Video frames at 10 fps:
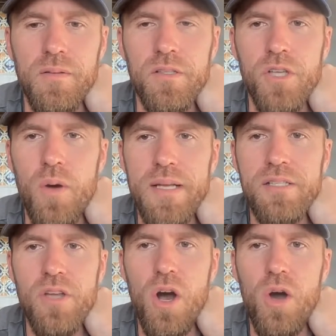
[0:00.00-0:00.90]
So
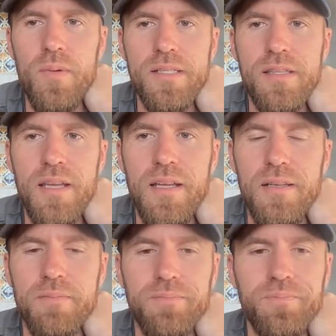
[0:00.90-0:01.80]
it's not always
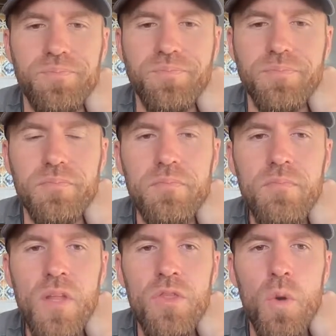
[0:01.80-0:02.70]
the
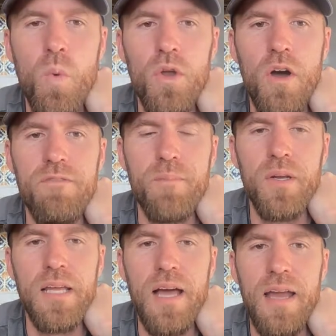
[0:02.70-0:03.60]
one-off
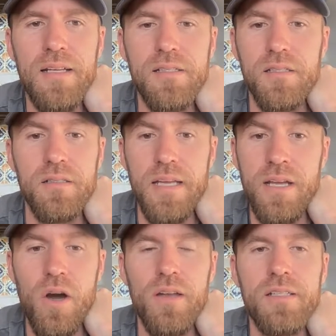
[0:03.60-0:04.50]
money line. It's he
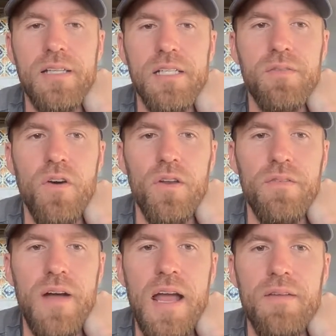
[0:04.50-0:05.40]
got an assist,
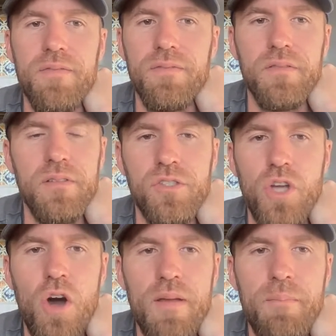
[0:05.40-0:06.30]
4-5.
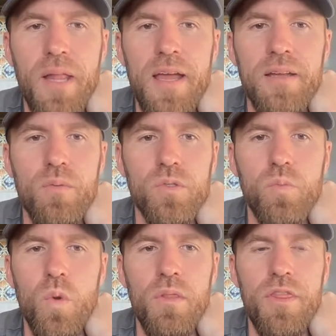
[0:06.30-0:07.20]
Scoring play was
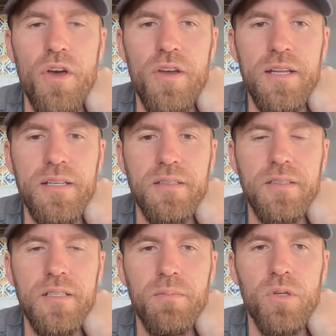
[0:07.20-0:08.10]
130,
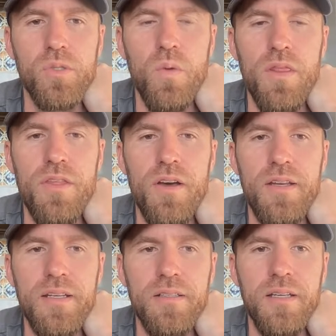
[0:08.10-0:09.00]
plus
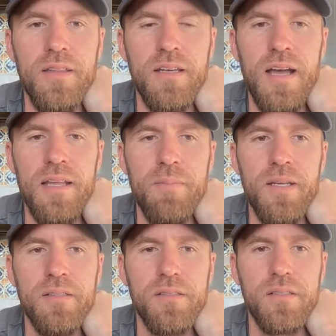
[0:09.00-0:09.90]
130 in the 90
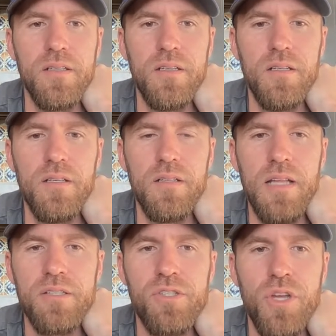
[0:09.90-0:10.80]
minutes.
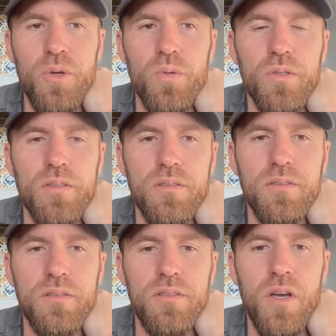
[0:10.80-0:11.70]
That's 2.
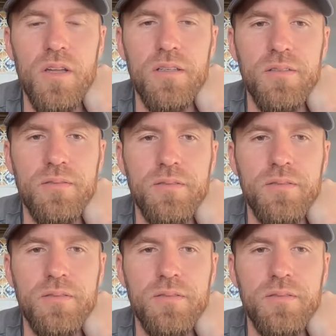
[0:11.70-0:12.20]
Done.